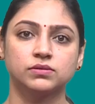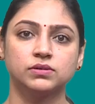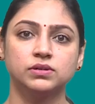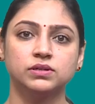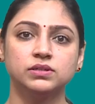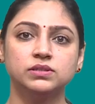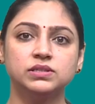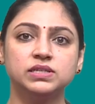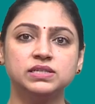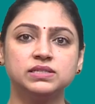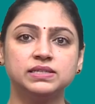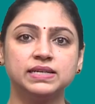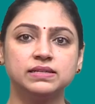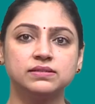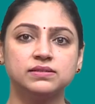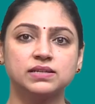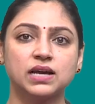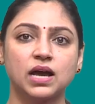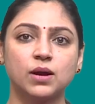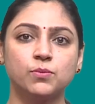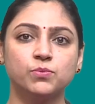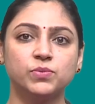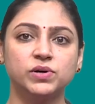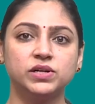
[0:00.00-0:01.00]
This
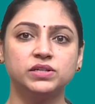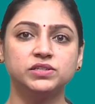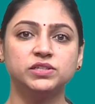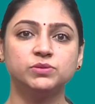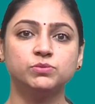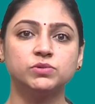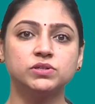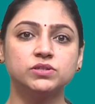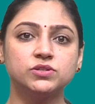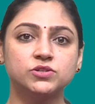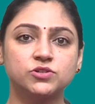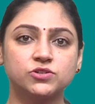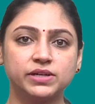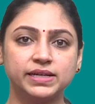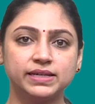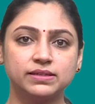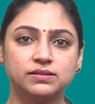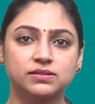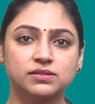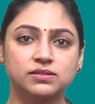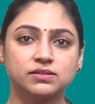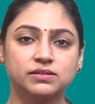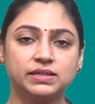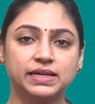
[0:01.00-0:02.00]
example
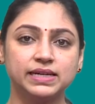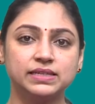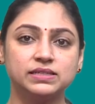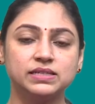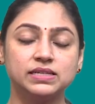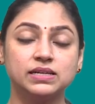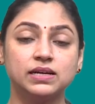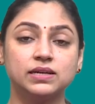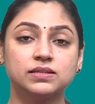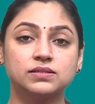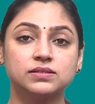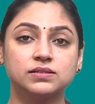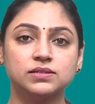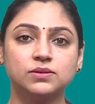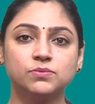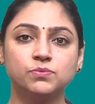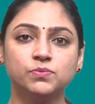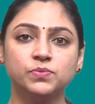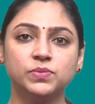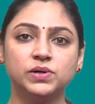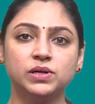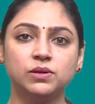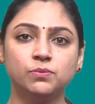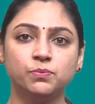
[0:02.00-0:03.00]
demonstrates creating a
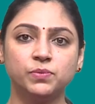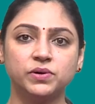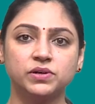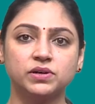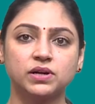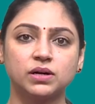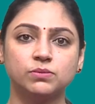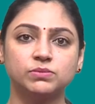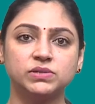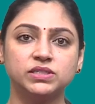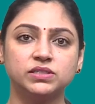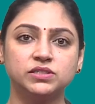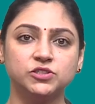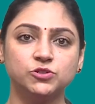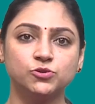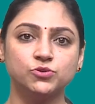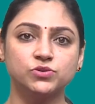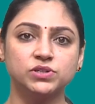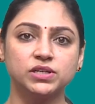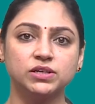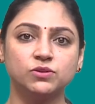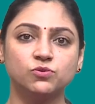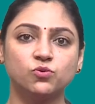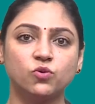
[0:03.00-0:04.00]
simple pyramid
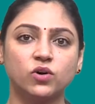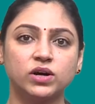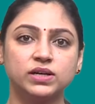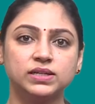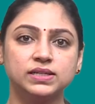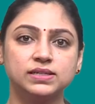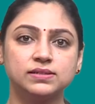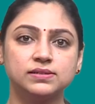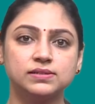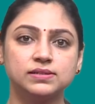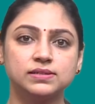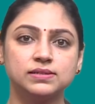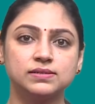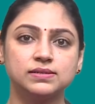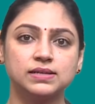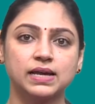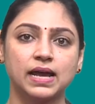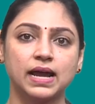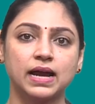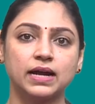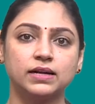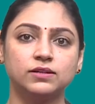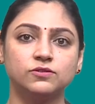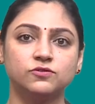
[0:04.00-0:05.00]
using vertices
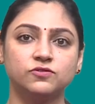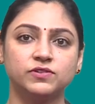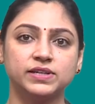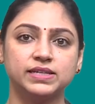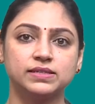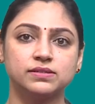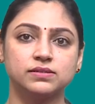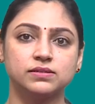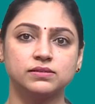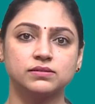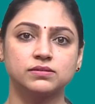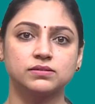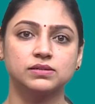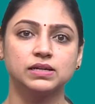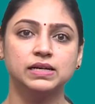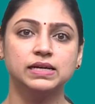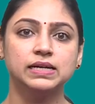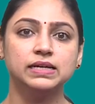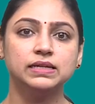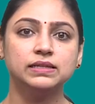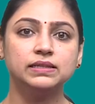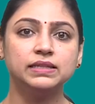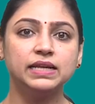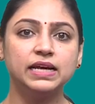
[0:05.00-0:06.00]
and faces,
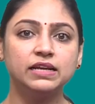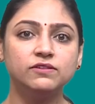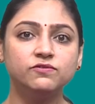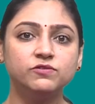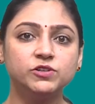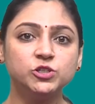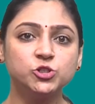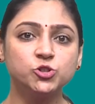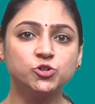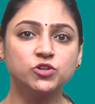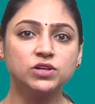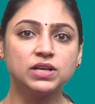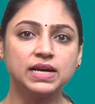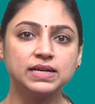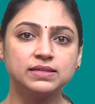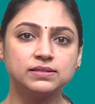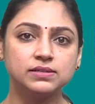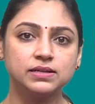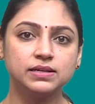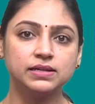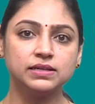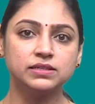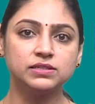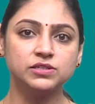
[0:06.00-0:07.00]
then
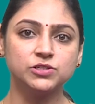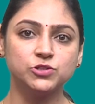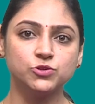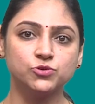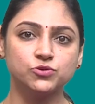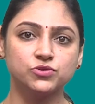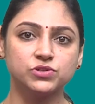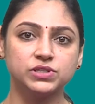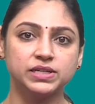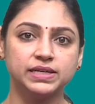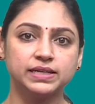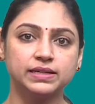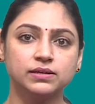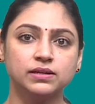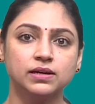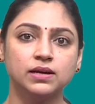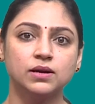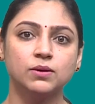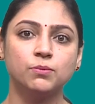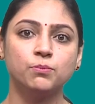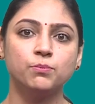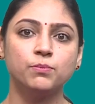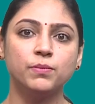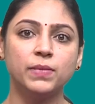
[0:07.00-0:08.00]
visualizing it using
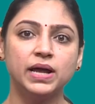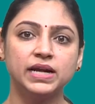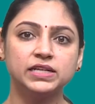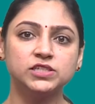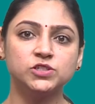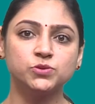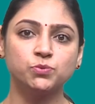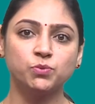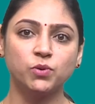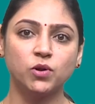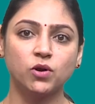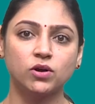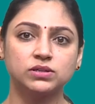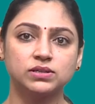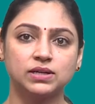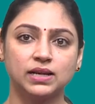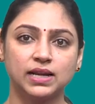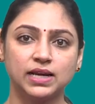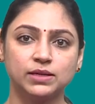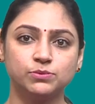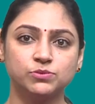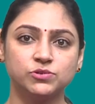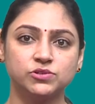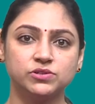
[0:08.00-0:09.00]
Matplot
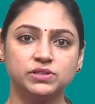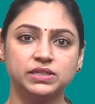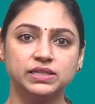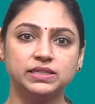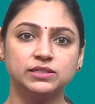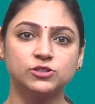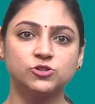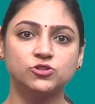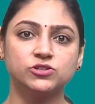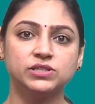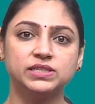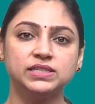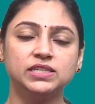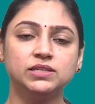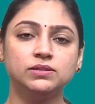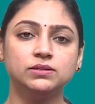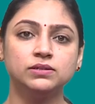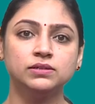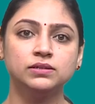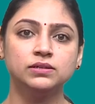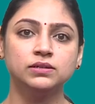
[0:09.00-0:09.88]
library 3D